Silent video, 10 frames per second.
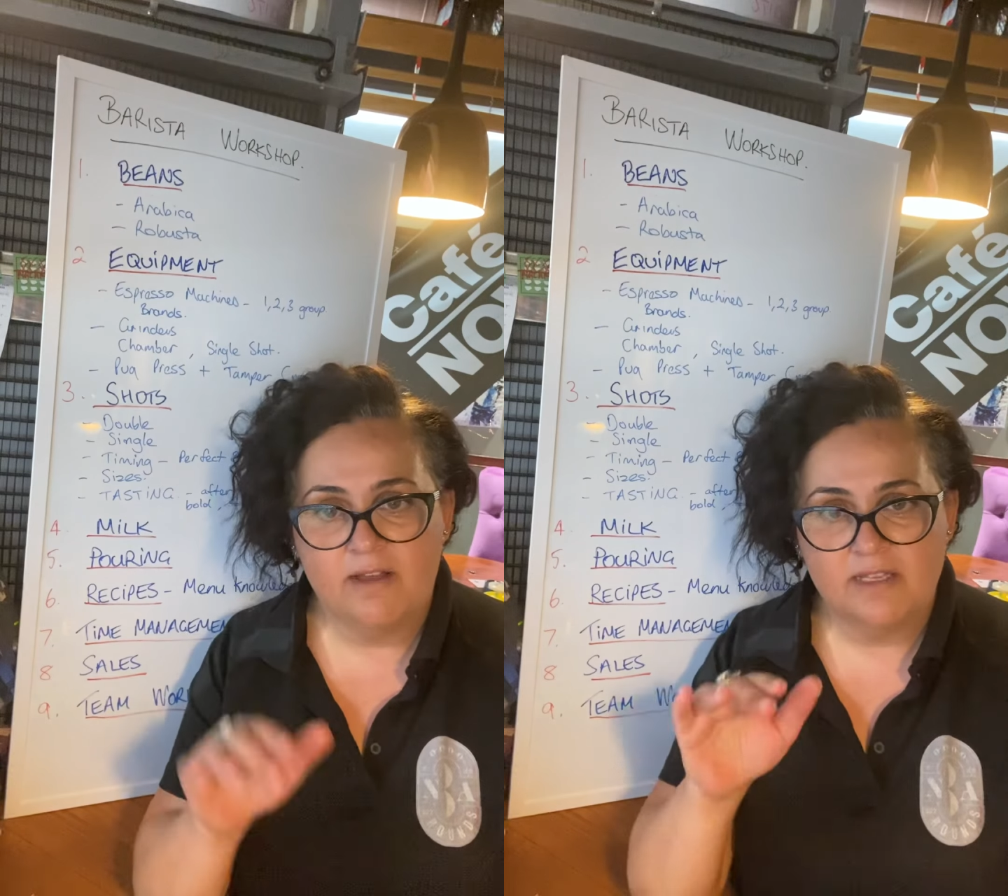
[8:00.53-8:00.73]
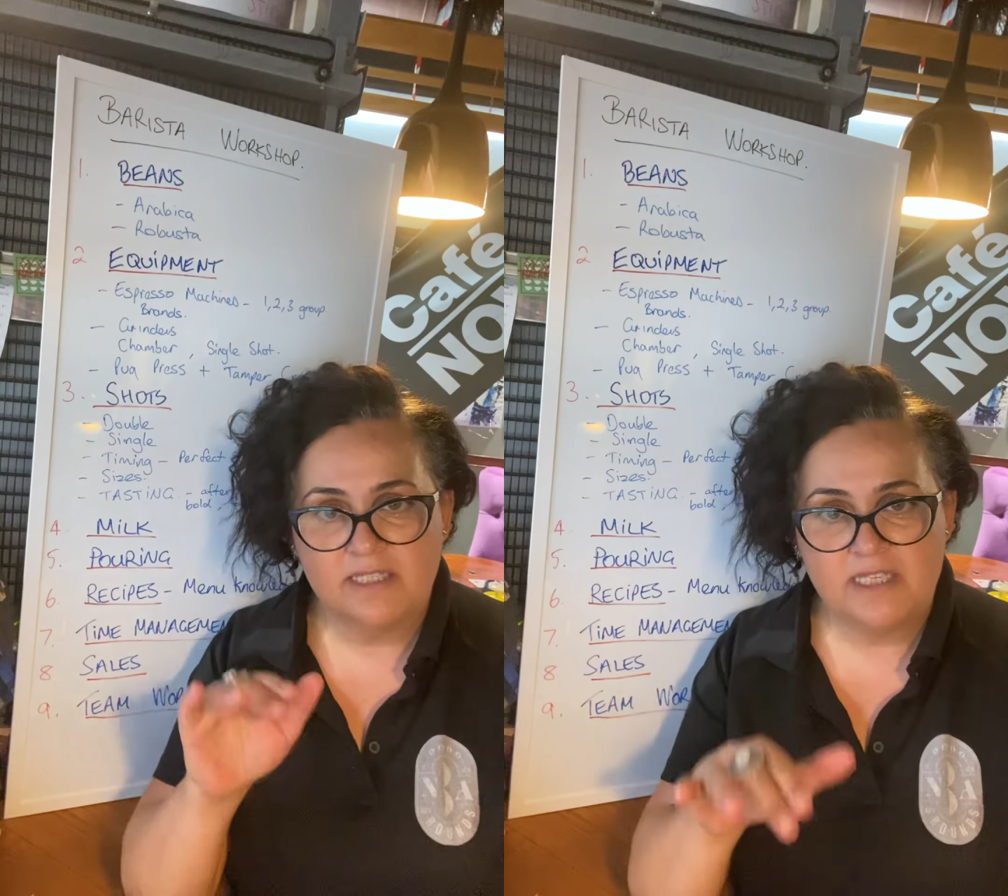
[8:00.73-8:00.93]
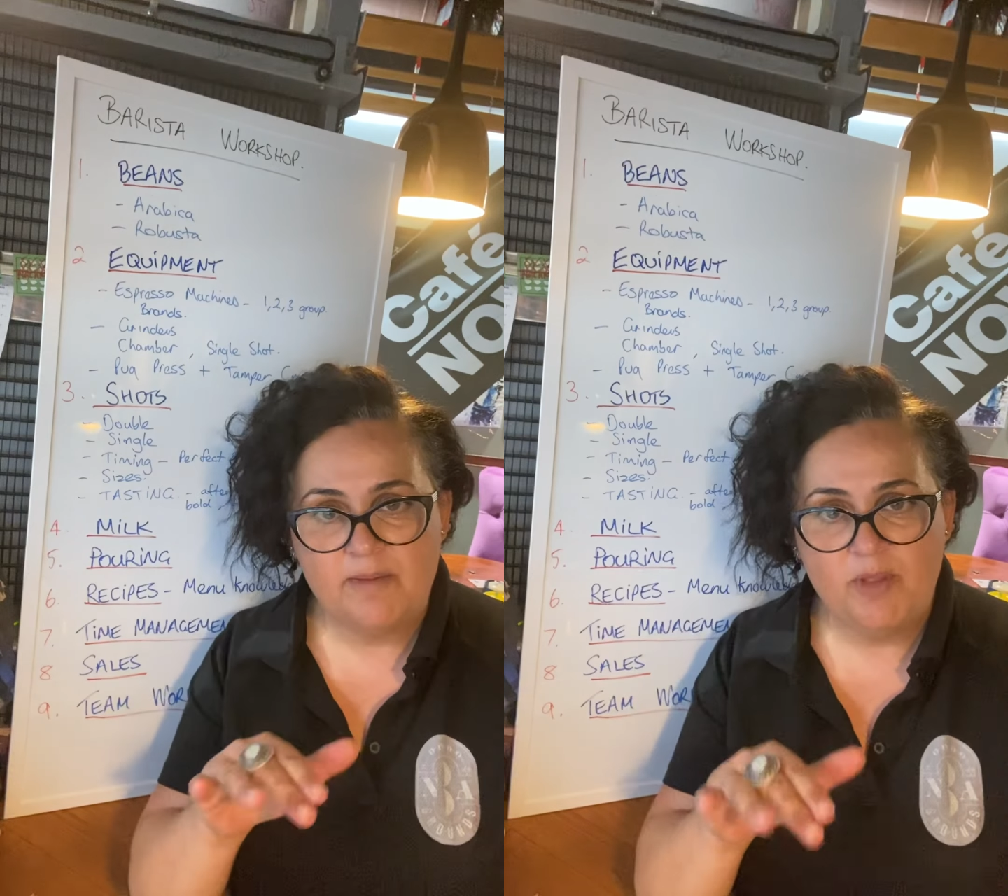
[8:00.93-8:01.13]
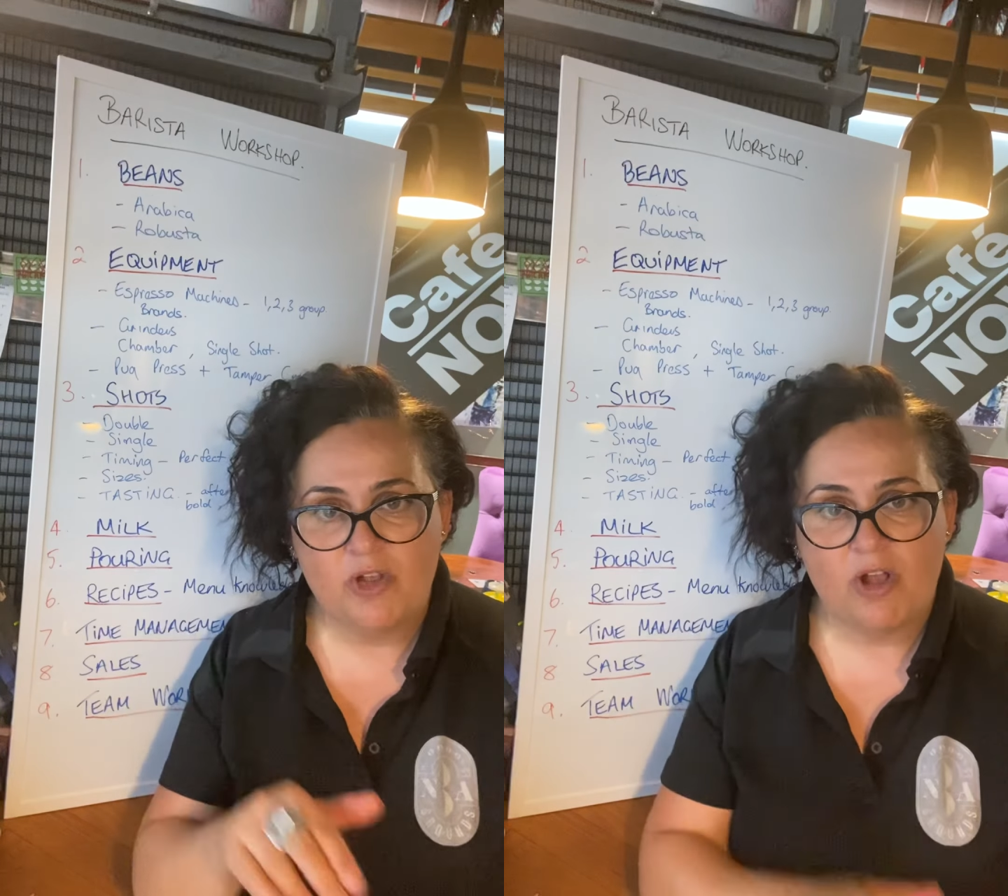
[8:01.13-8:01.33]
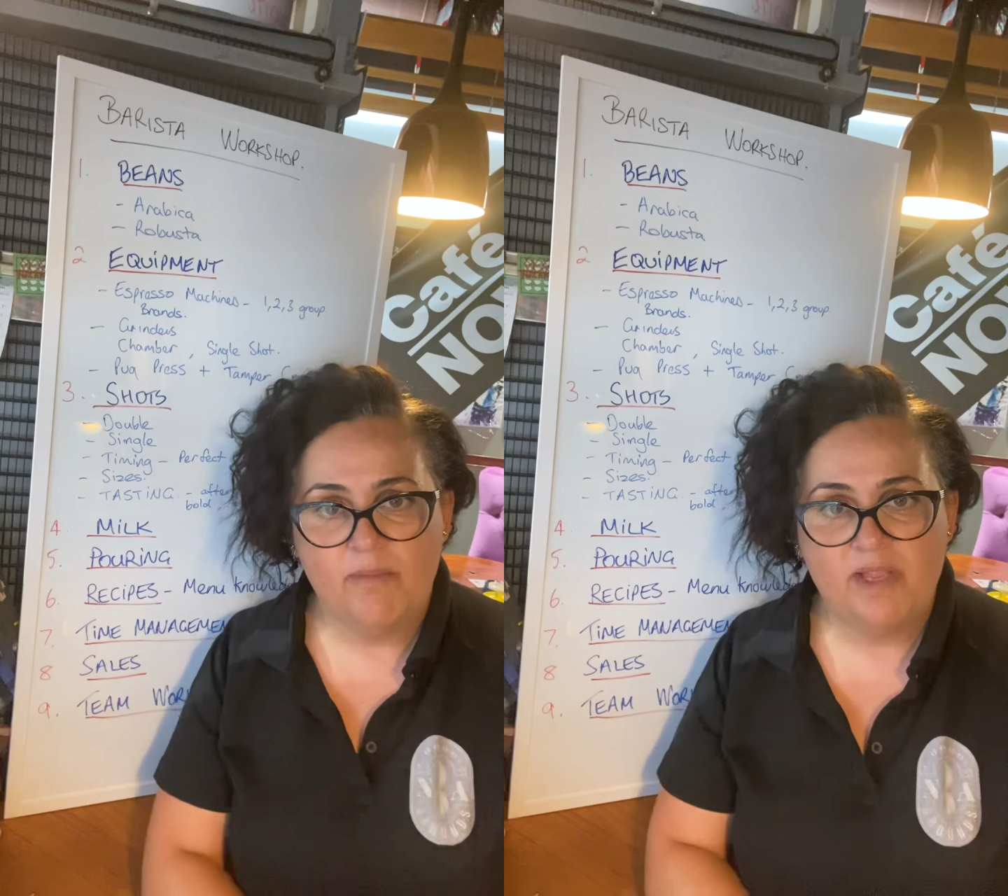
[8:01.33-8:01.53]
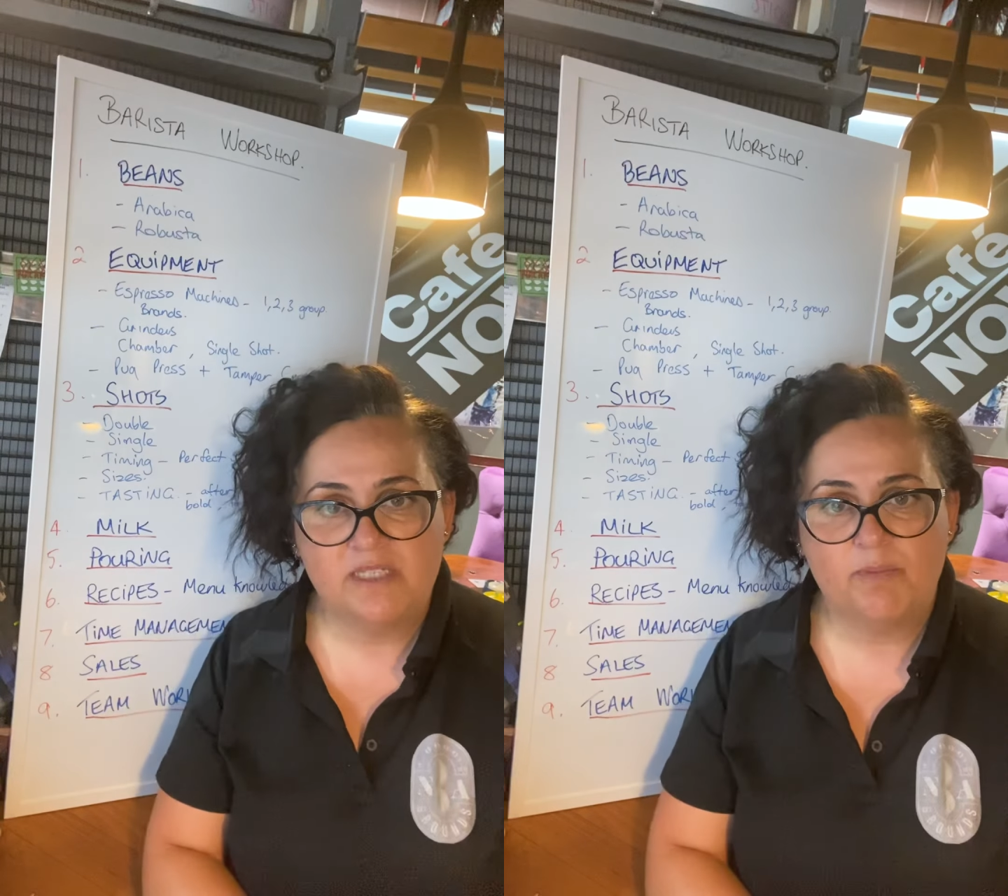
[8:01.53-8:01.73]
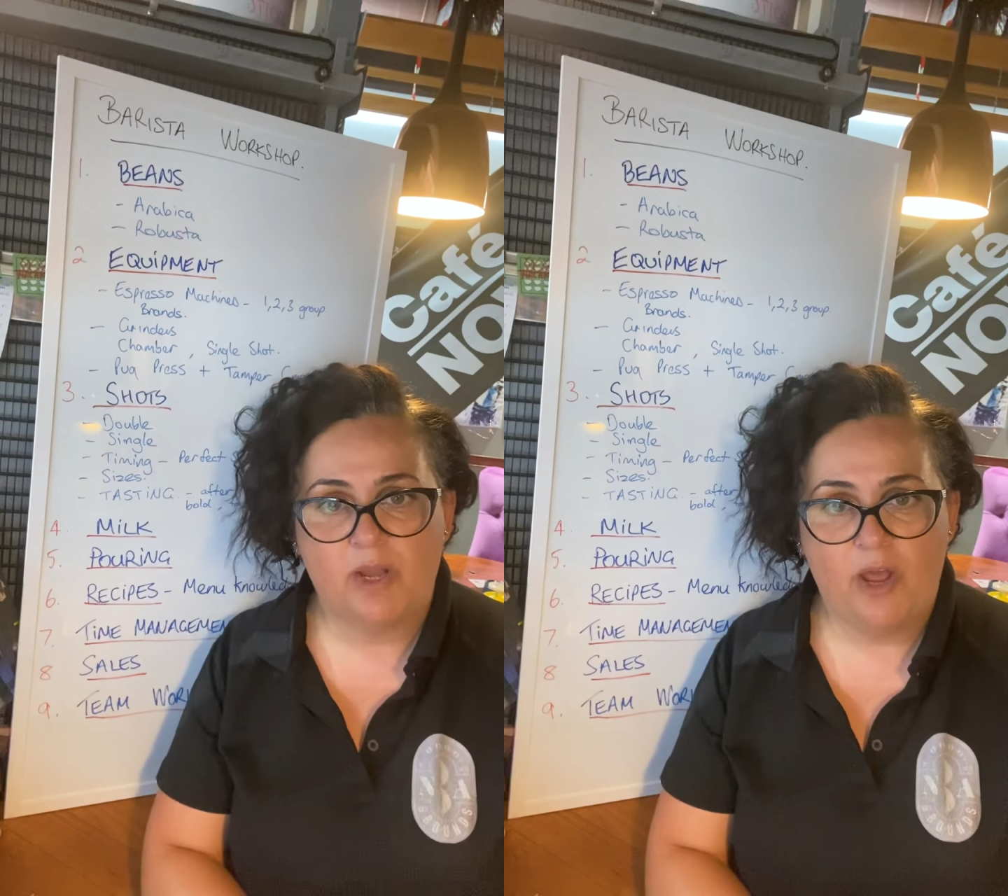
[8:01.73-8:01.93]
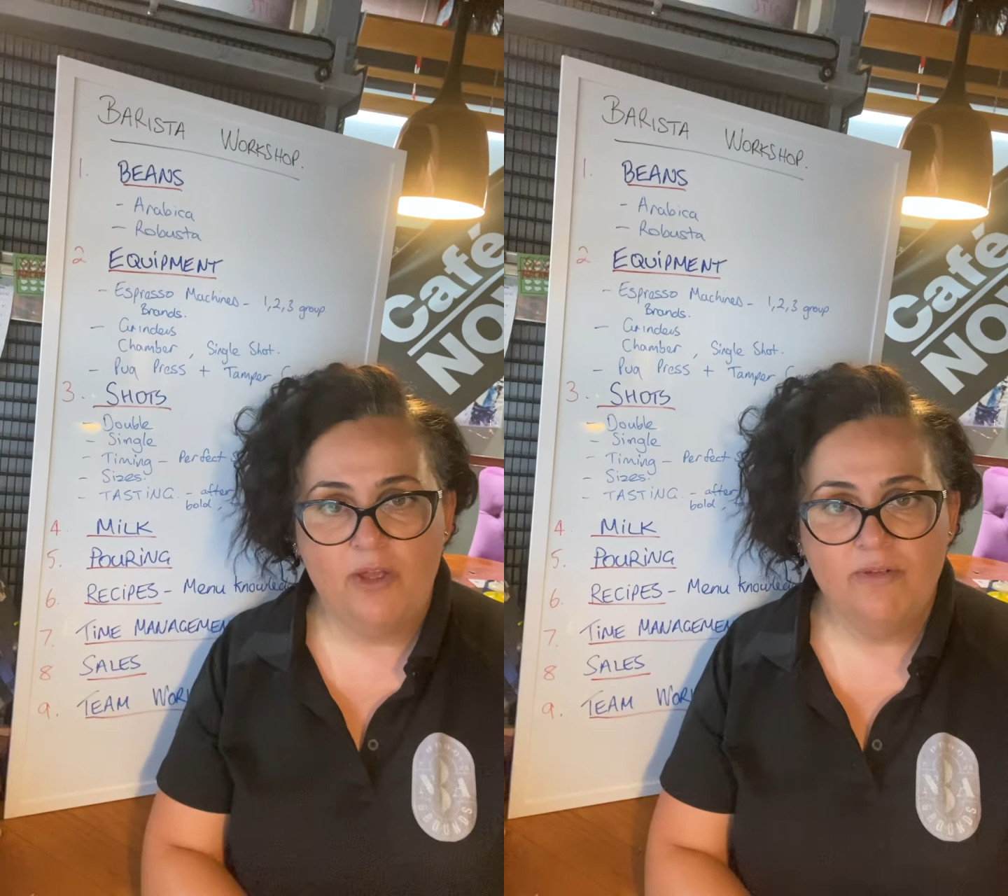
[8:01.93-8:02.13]
send me a comment
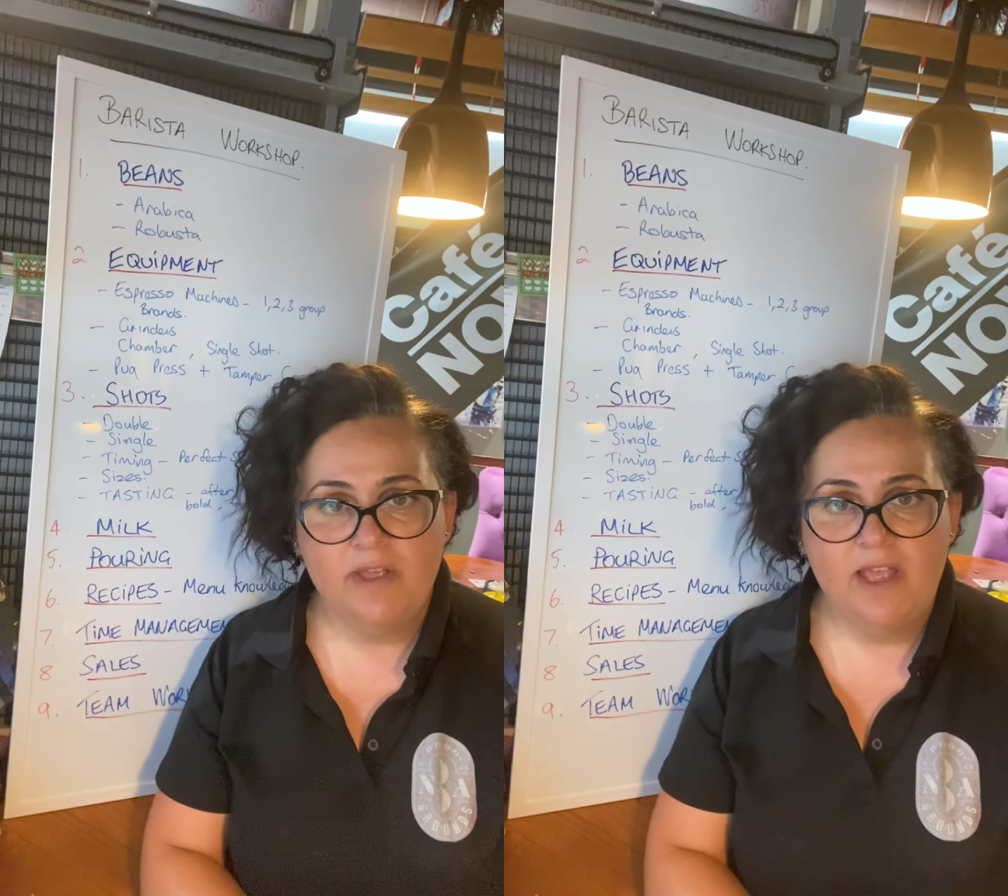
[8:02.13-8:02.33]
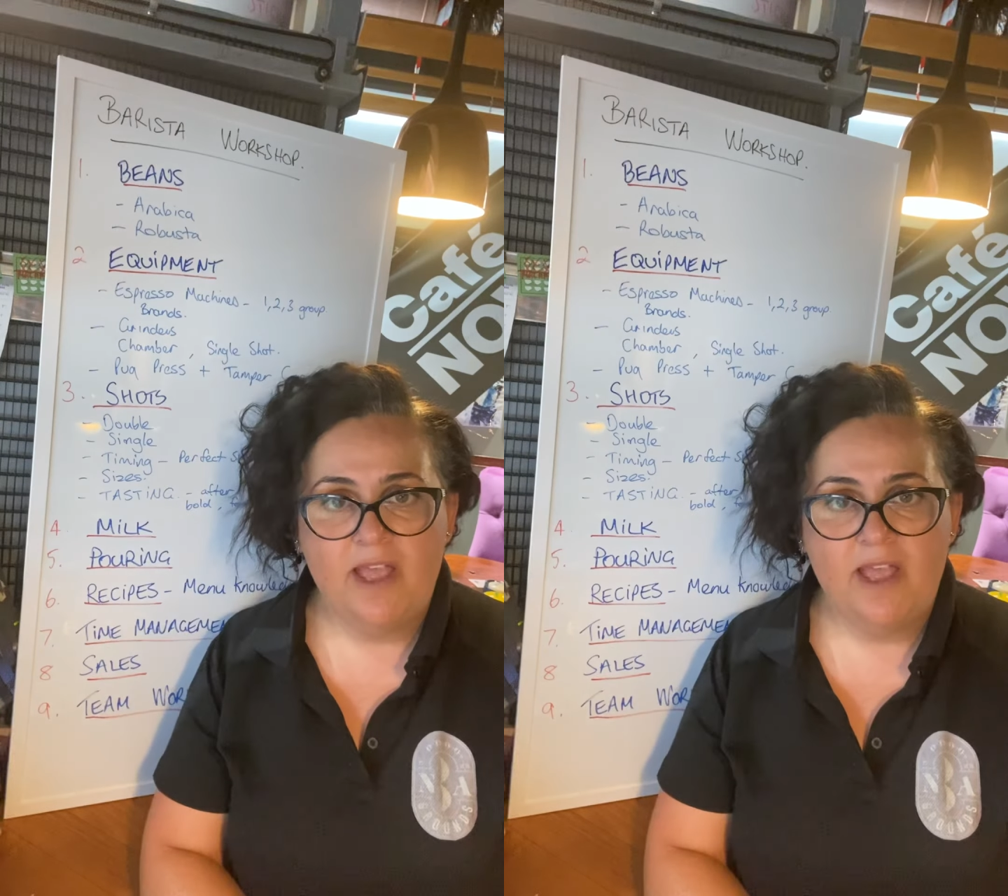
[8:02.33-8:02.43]
below